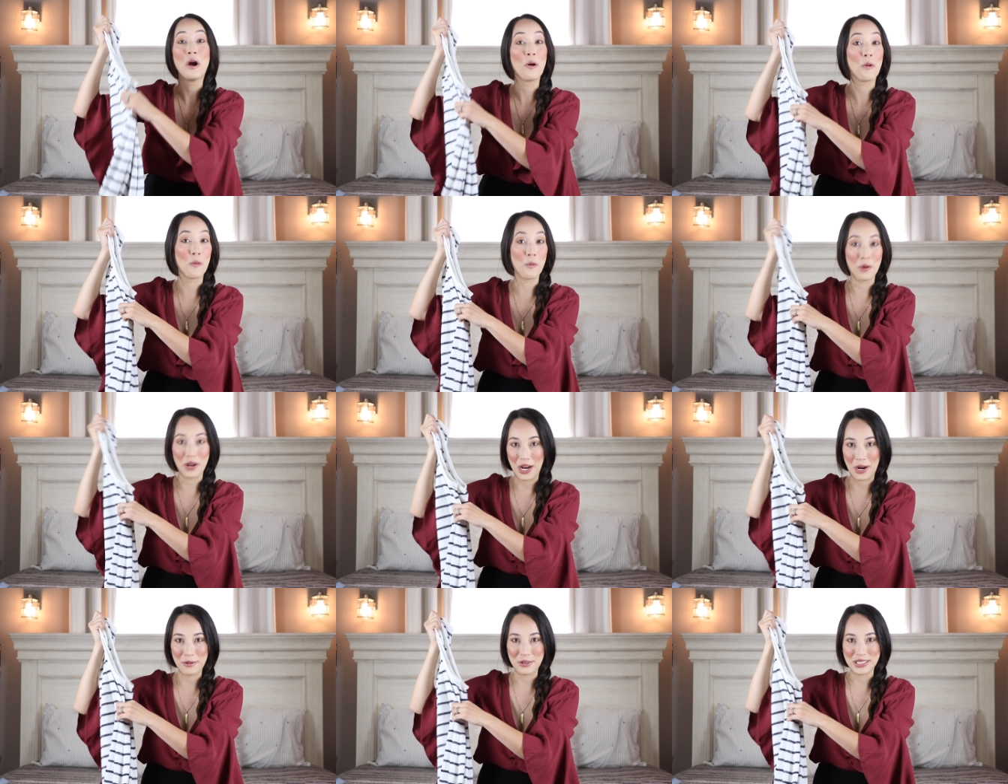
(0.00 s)

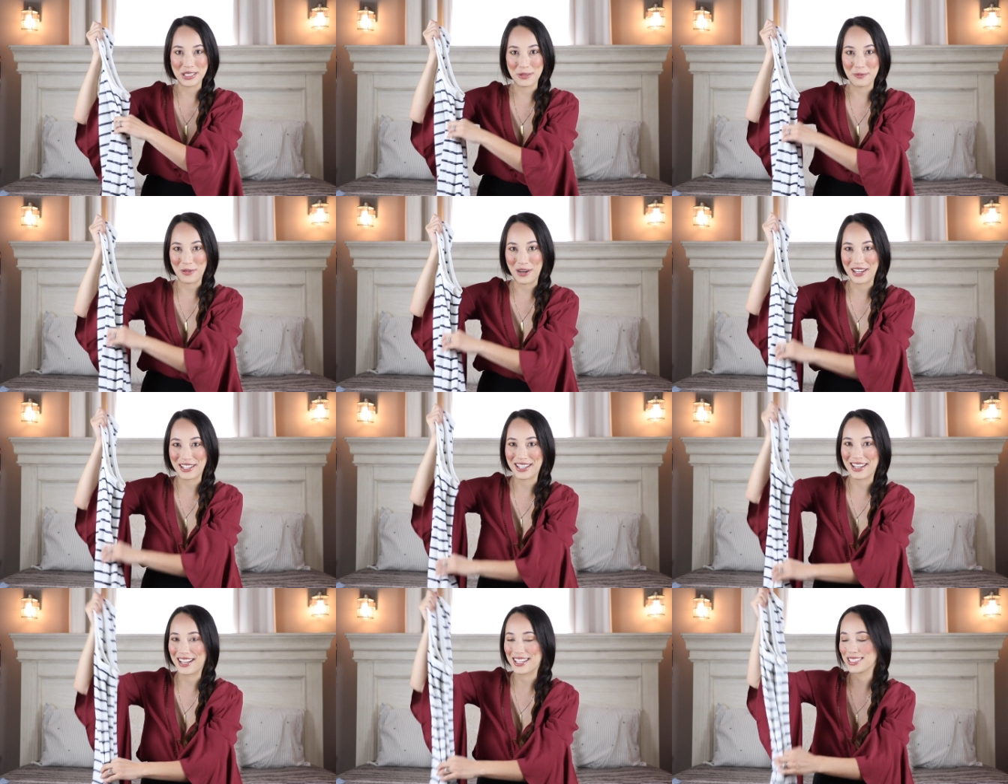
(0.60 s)
when I wasn't
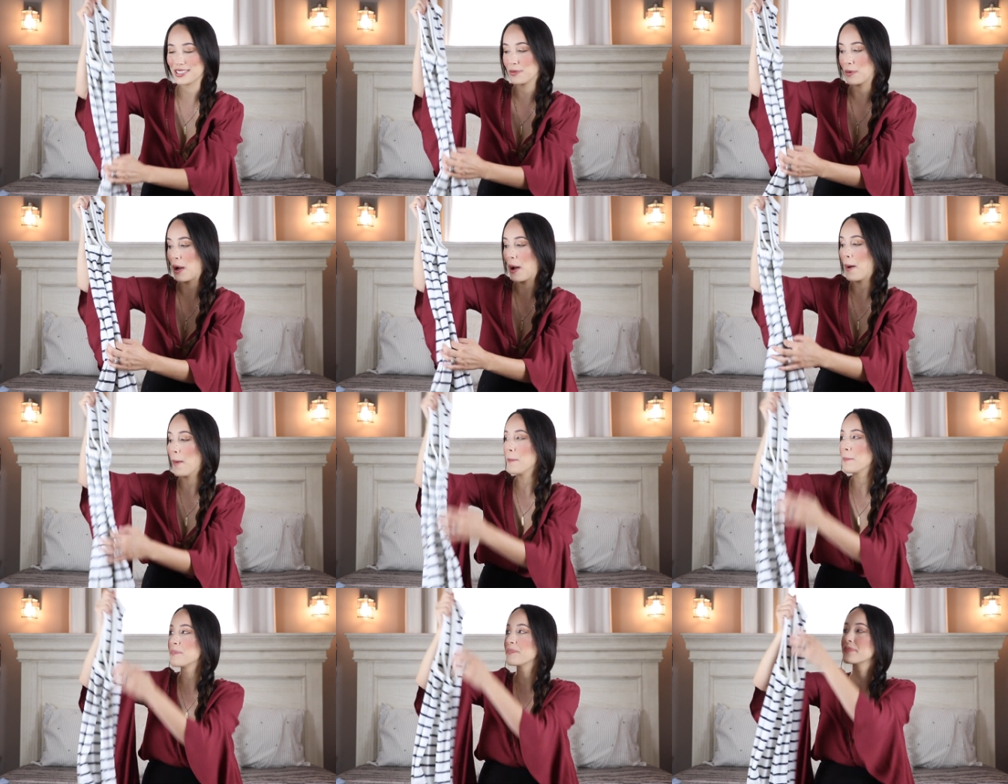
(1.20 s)
pregnant as
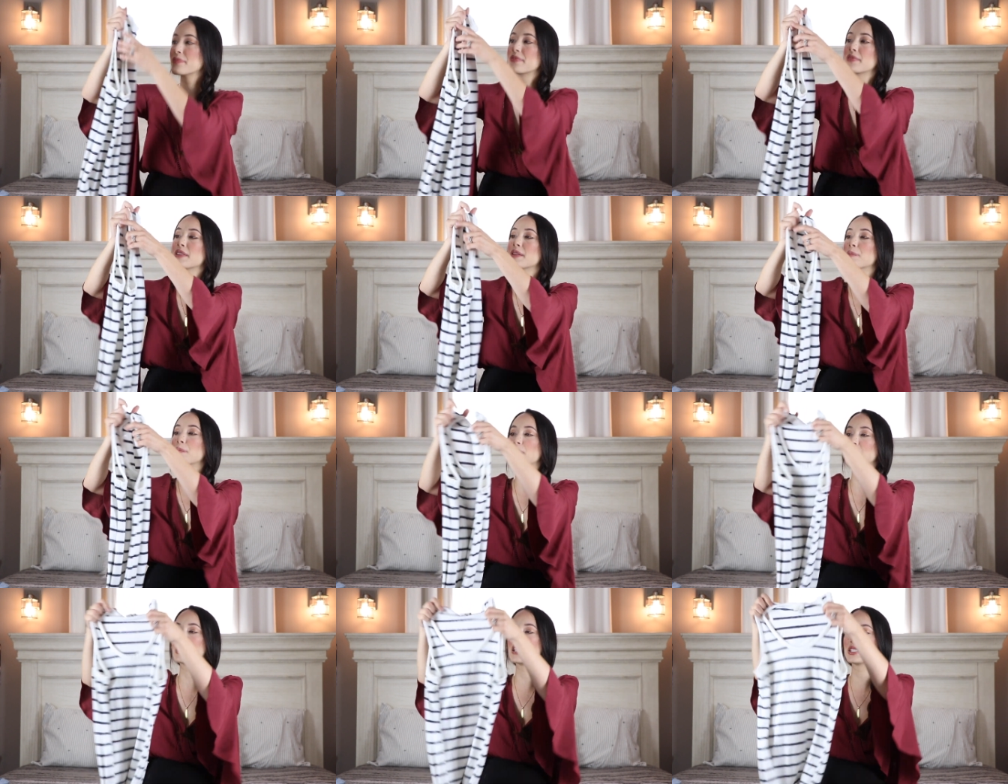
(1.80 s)
well.
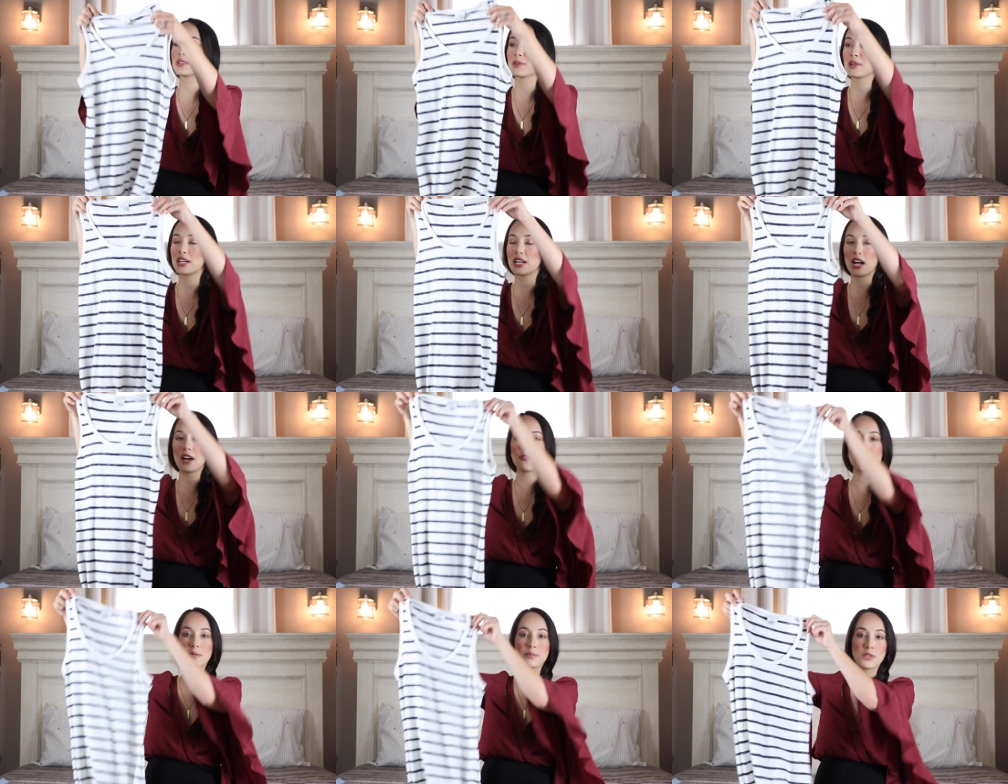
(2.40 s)
But this one I
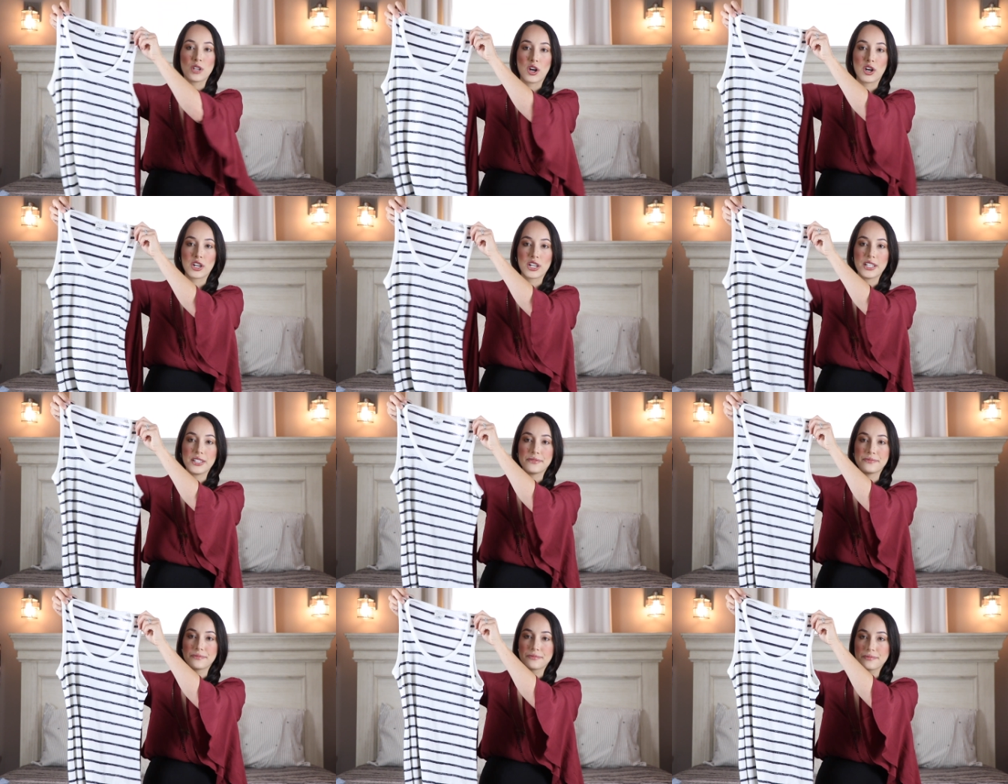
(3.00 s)
got from
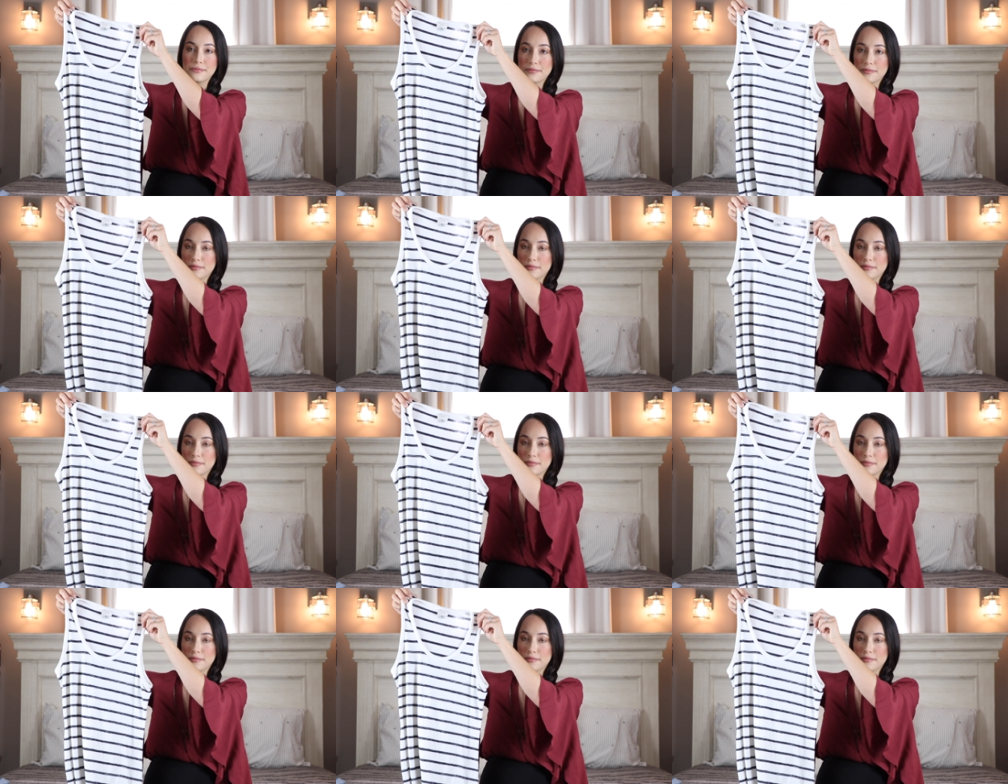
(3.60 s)
Target,